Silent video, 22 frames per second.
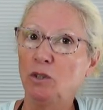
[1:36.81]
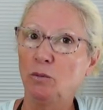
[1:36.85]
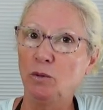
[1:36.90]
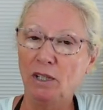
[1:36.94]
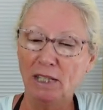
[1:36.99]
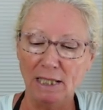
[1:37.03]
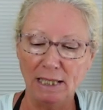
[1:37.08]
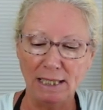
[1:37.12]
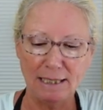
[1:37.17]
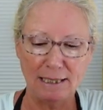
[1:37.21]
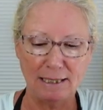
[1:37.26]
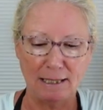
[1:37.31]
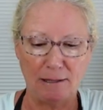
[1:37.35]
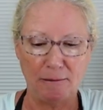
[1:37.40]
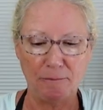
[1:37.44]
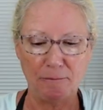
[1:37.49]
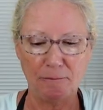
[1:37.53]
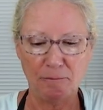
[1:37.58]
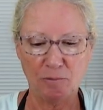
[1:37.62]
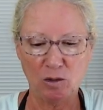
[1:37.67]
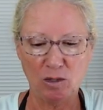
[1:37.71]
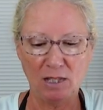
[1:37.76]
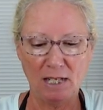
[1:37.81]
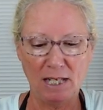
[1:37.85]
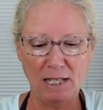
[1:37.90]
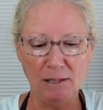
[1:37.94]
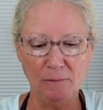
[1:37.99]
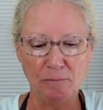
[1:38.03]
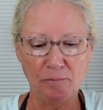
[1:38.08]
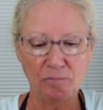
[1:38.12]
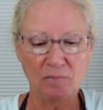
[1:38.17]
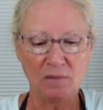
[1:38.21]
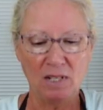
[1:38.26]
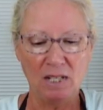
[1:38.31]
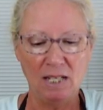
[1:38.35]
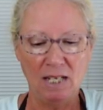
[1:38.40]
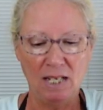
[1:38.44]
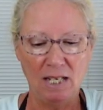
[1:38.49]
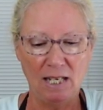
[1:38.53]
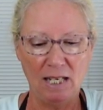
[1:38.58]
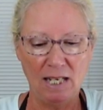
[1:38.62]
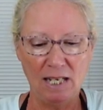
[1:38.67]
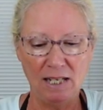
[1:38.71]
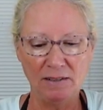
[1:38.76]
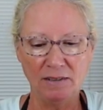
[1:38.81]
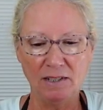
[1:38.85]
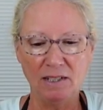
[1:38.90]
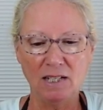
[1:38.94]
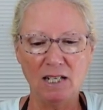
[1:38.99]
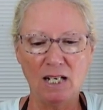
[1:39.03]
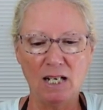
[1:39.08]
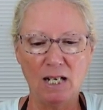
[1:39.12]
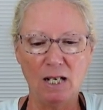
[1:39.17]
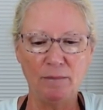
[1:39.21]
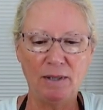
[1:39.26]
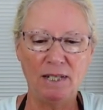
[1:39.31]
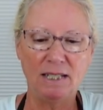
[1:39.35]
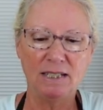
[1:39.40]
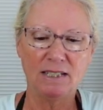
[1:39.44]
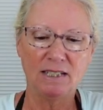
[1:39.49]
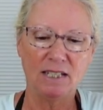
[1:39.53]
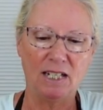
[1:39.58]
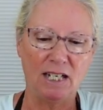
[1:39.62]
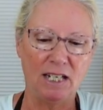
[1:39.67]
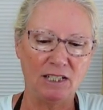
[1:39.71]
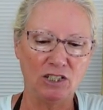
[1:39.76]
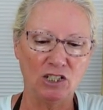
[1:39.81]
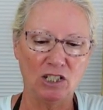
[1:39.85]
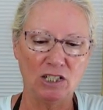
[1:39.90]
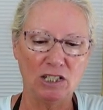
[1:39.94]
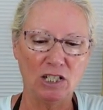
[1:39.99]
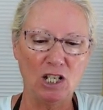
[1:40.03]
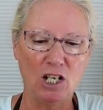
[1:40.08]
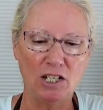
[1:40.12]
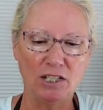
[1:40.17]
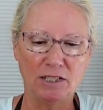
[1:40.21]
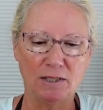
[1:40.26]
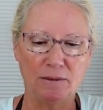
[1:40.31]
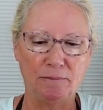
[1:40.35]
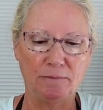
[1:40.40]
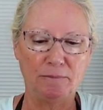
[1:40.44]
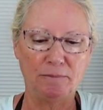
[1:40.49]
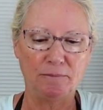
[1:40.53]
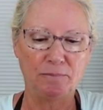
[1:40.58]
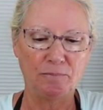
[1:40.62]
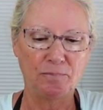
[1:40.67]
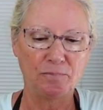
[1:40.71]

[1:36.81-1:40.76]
with Lisa, okay? And the comments, I just lost them.